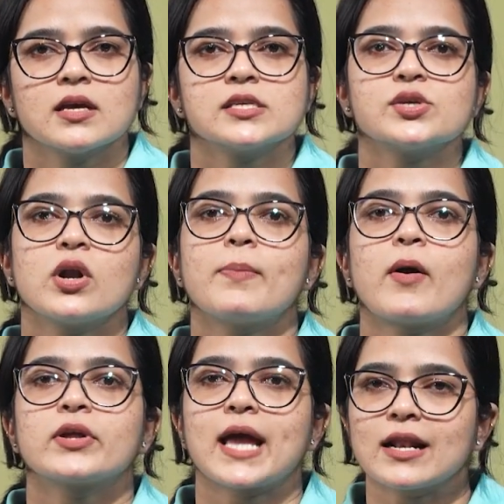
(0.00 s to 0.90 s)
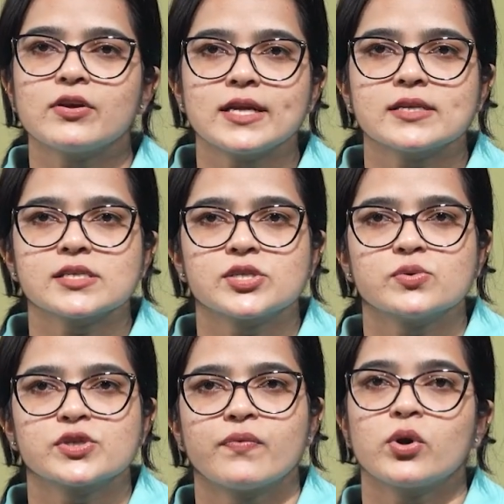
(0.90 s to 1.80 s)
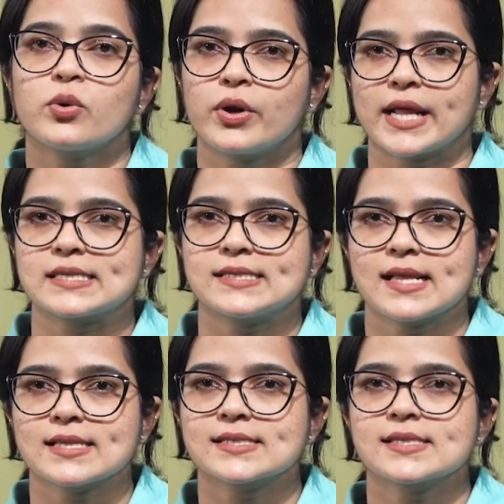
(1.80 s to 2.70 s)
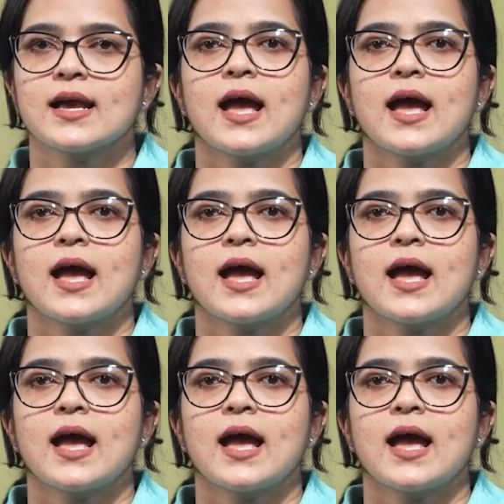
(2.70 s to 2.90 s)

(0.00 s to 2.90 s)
solar powered calculators use photovoltaic cells,